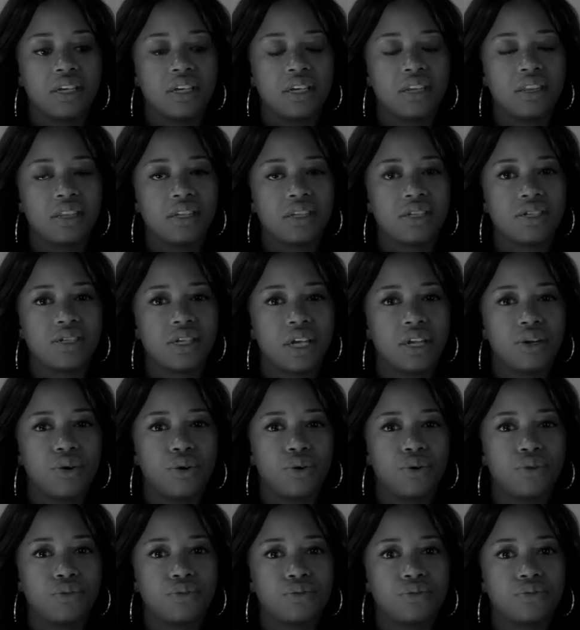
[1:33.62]
in the
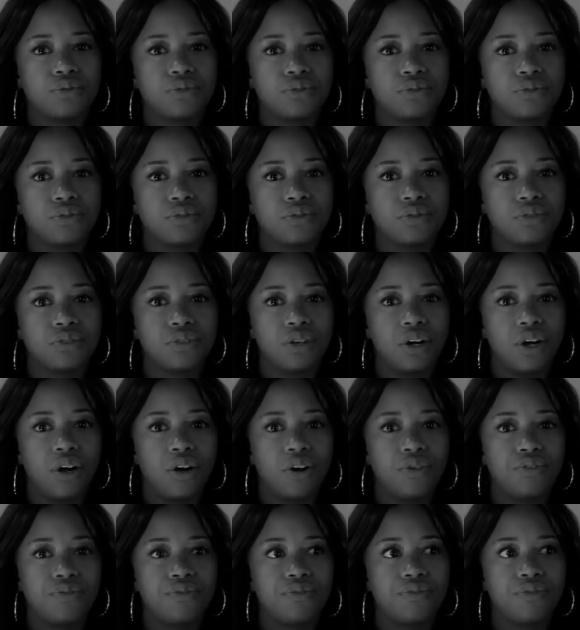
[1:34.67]
shadow
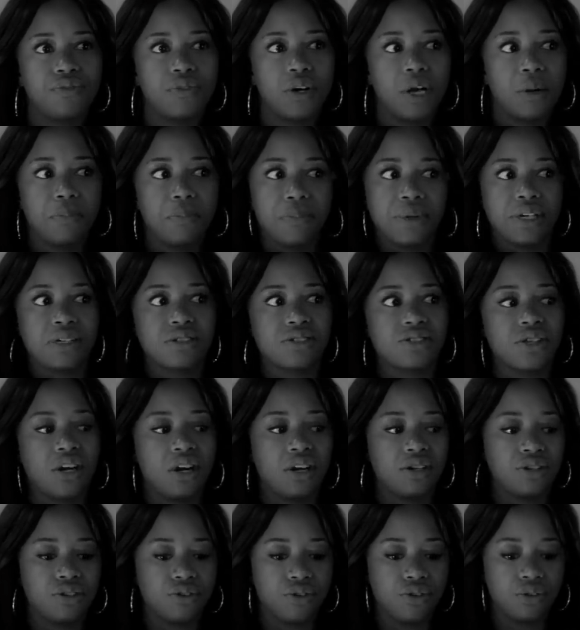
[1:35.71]
of a big
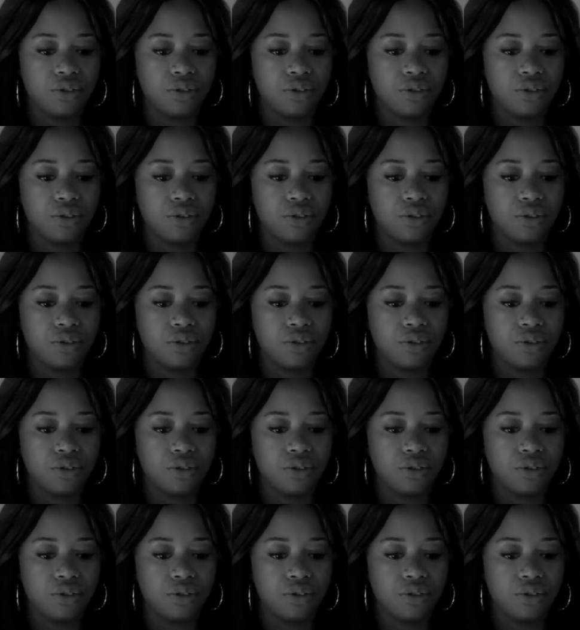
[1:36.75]
star,